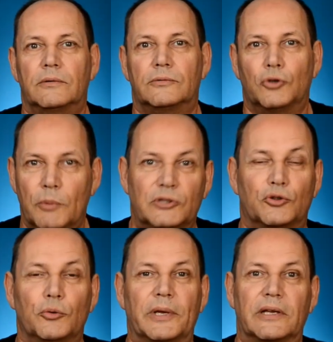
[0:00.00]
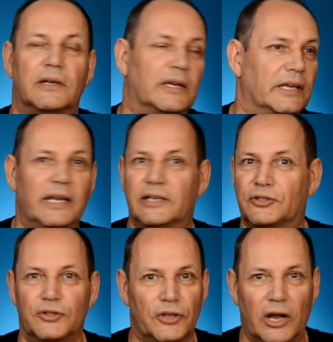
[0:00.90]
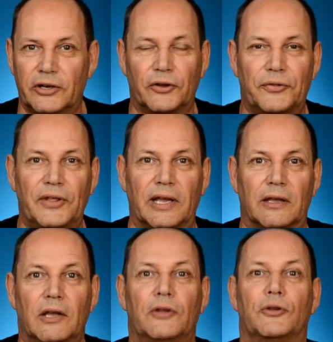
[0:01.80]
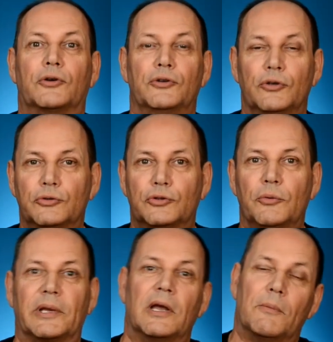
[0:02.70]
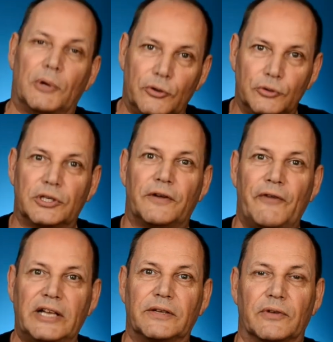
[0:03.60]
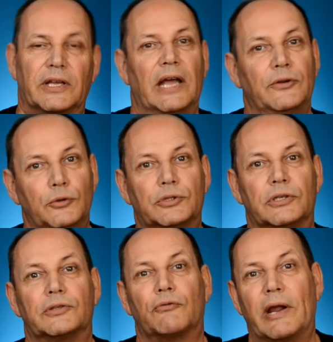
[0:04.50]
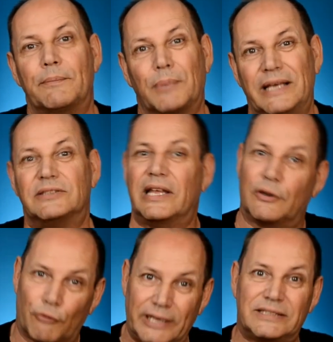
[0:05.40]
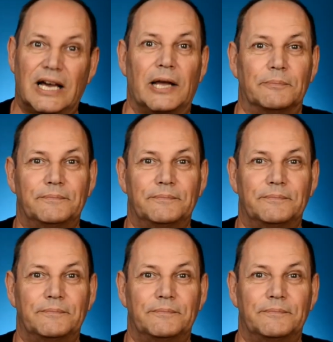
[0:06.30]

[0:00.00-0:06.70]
Too much zooming is not a good thing. You can use zooming, but use it effectively and use it at the right place and the right time.